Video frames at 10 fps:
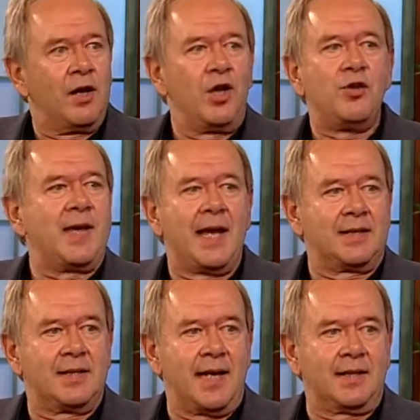you can't
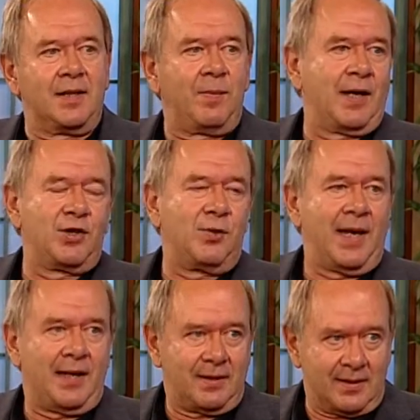detect it because you
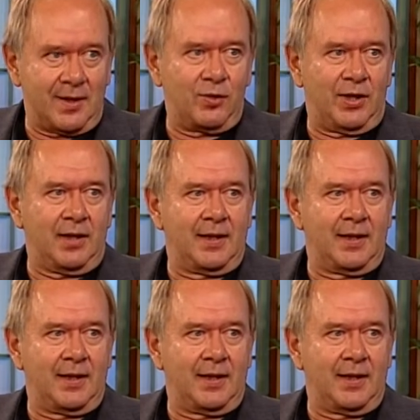can't dissociate